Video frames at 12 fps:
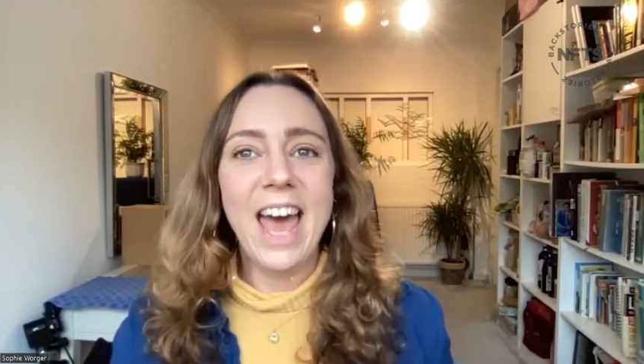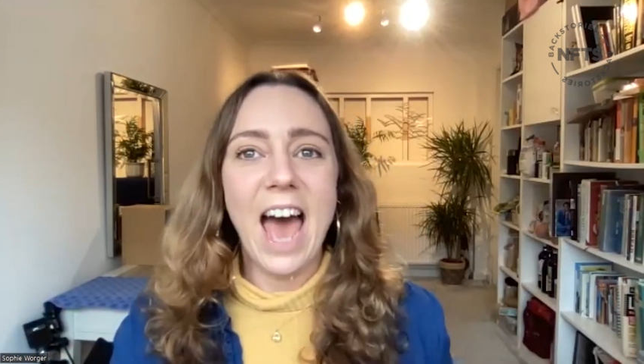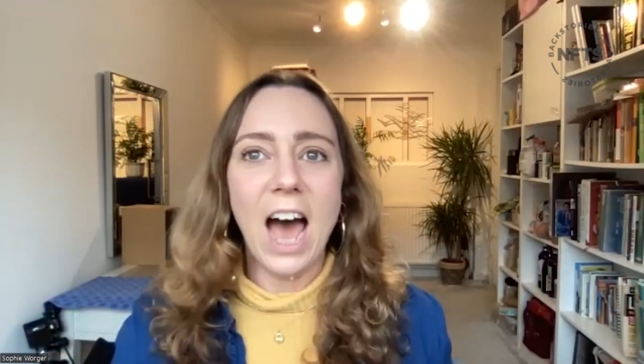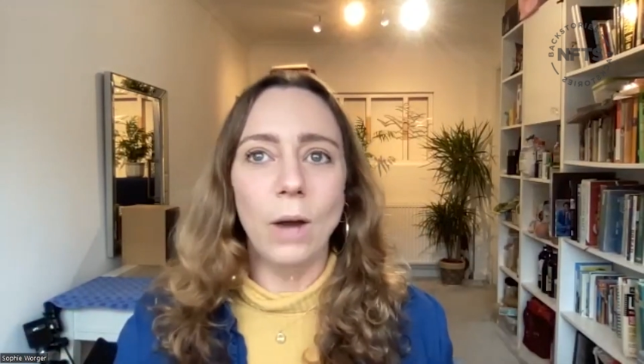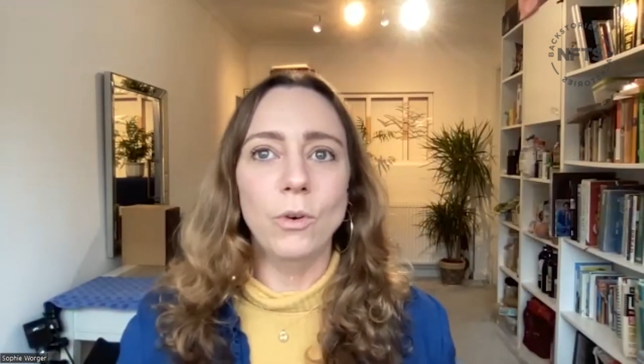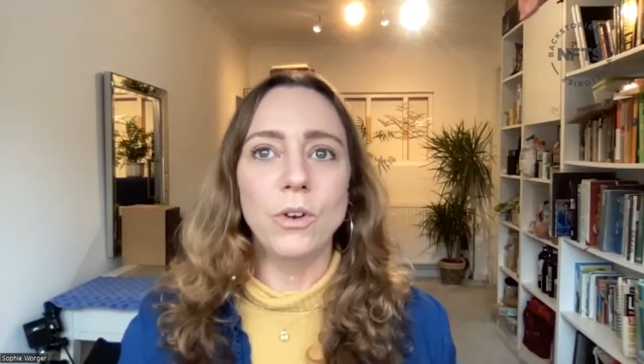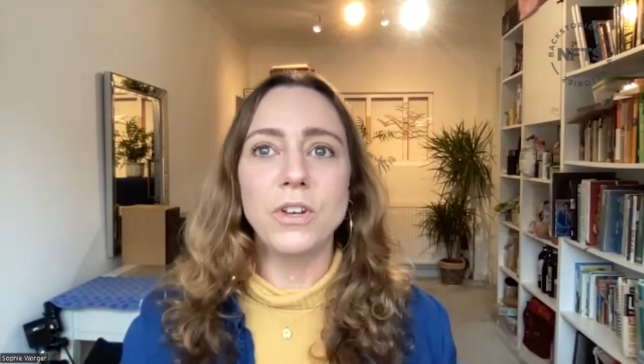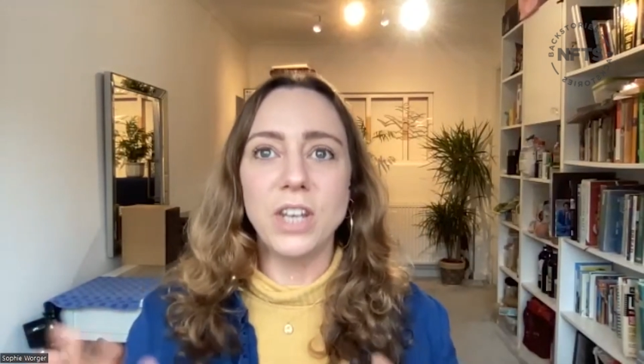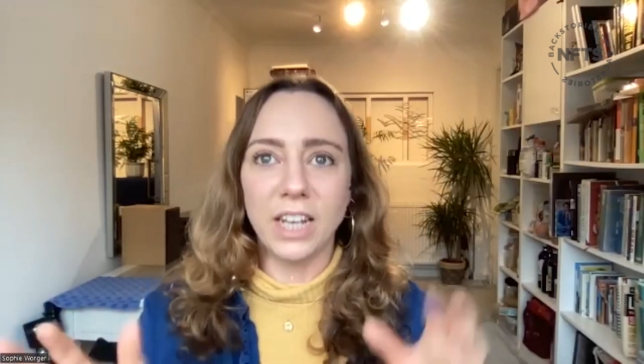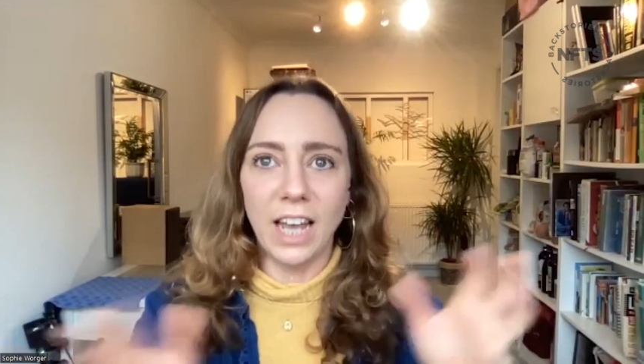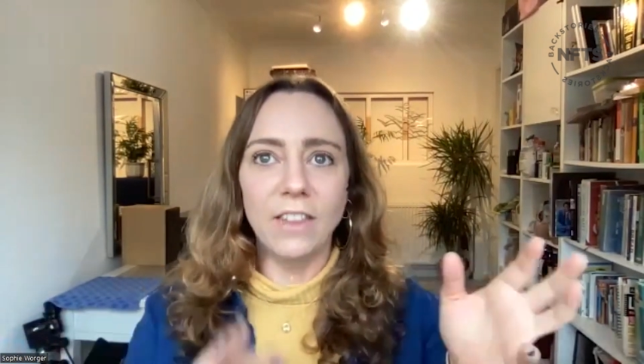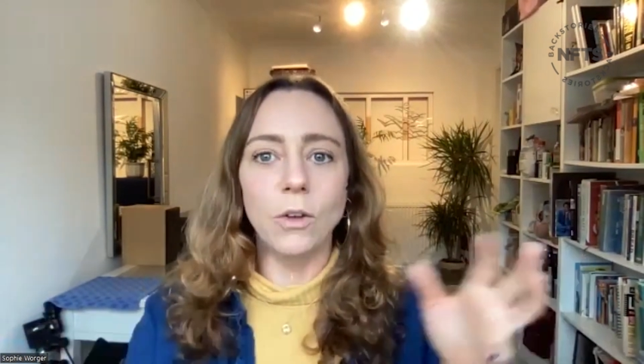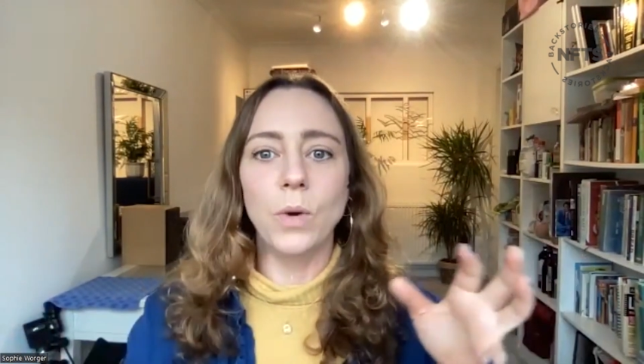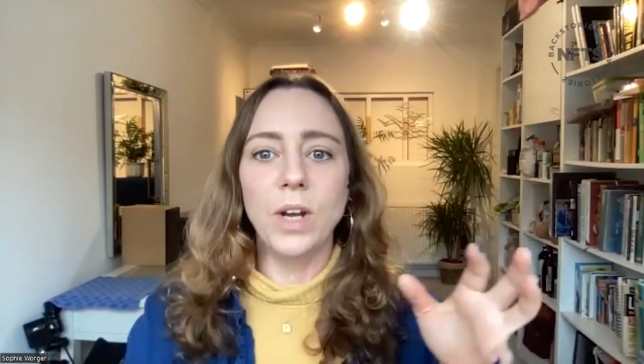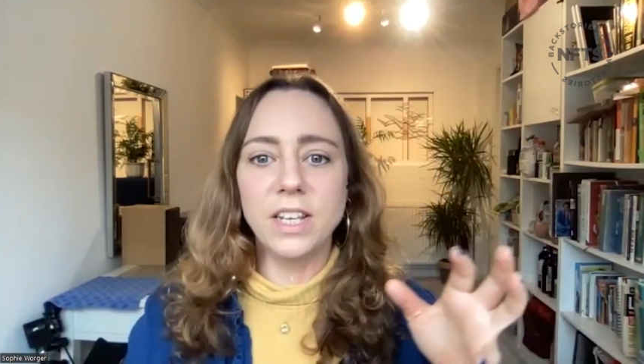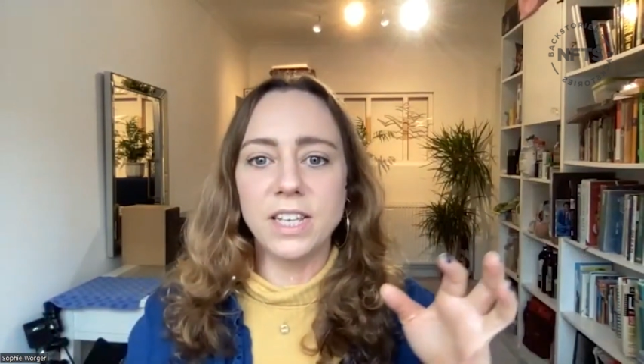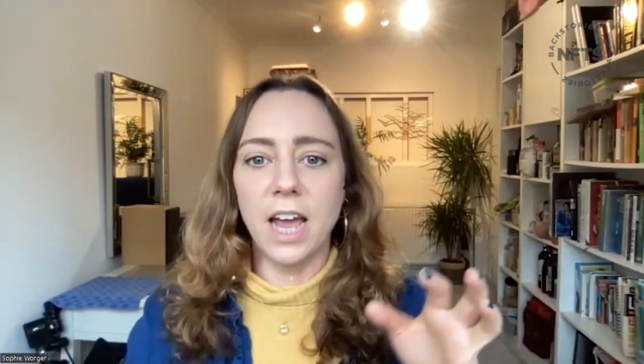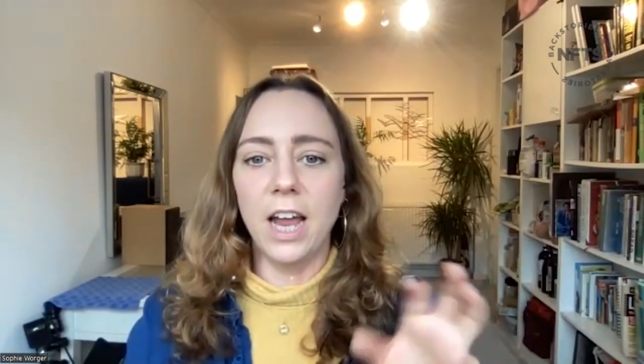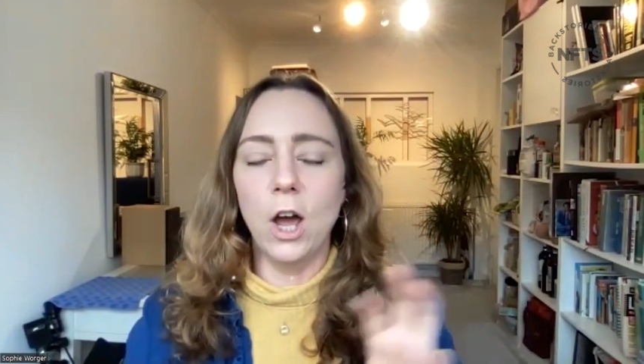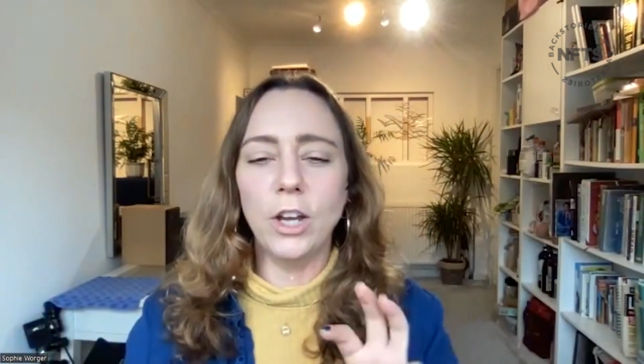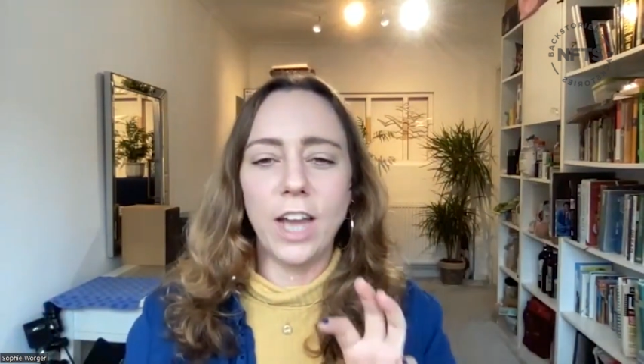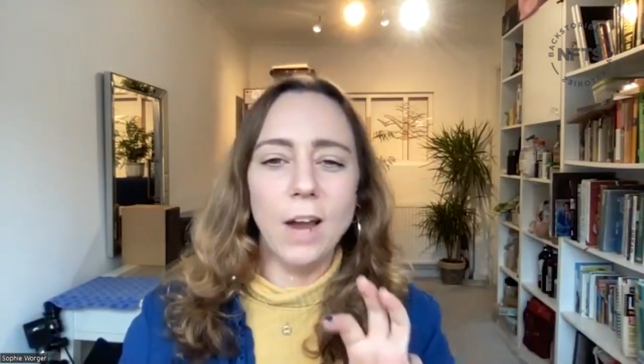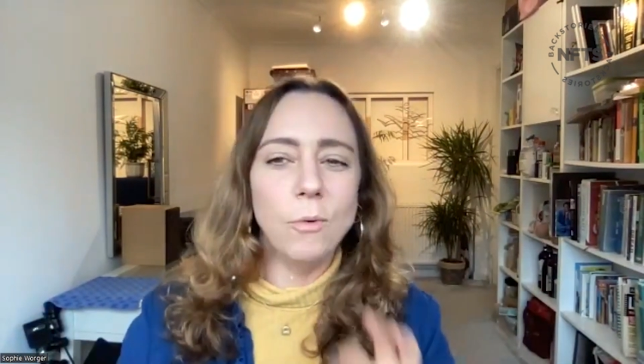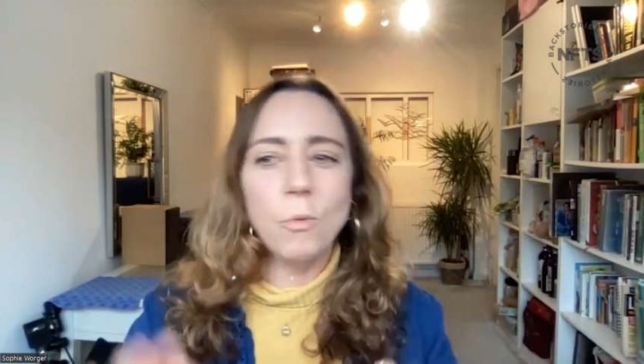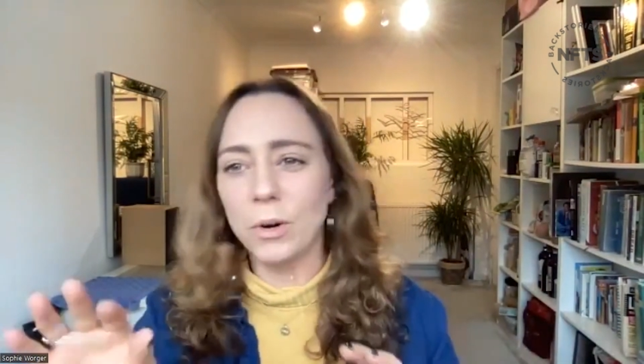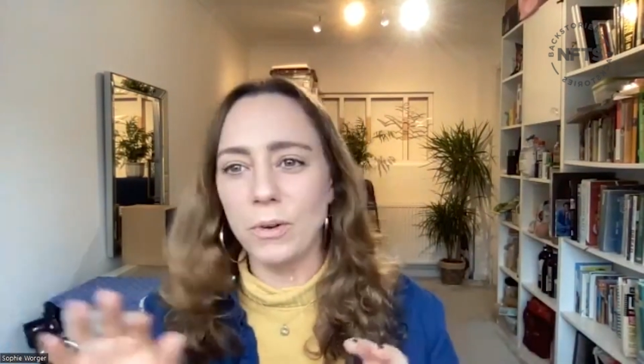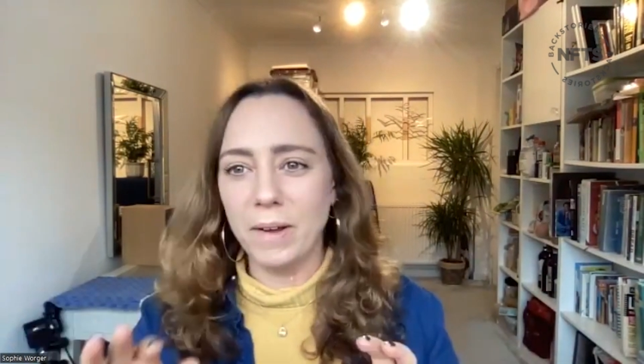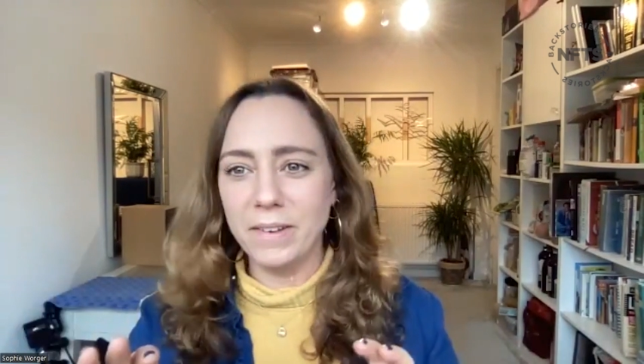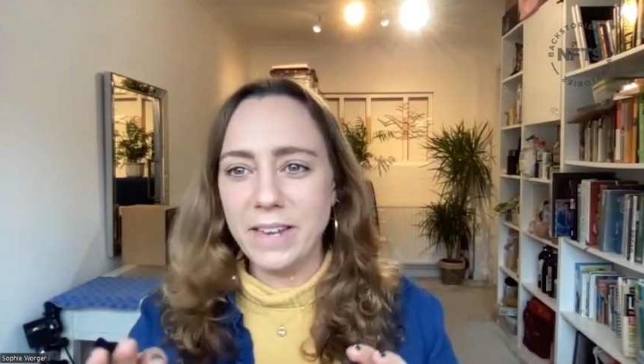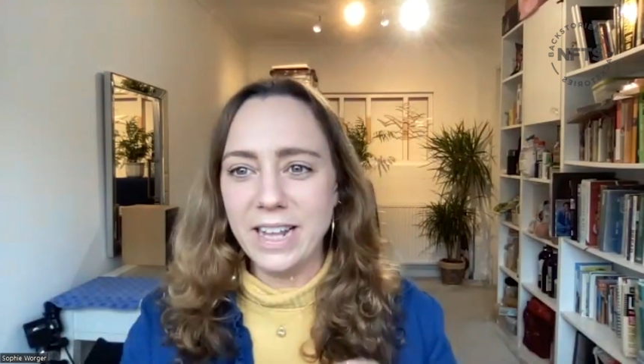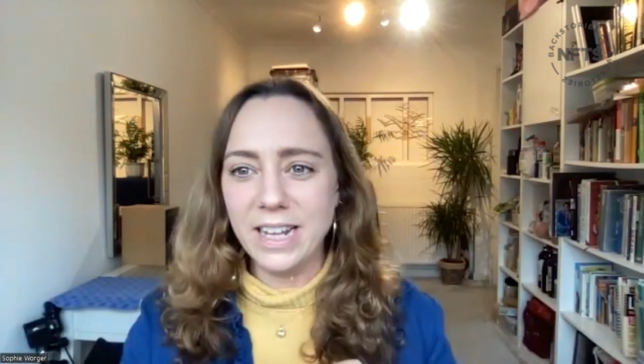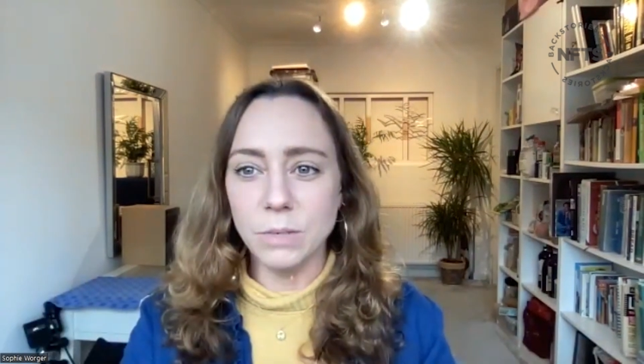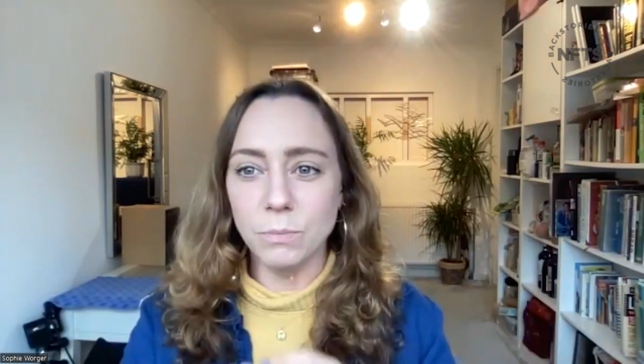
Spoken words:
And together we'd say, okay, well, what about this?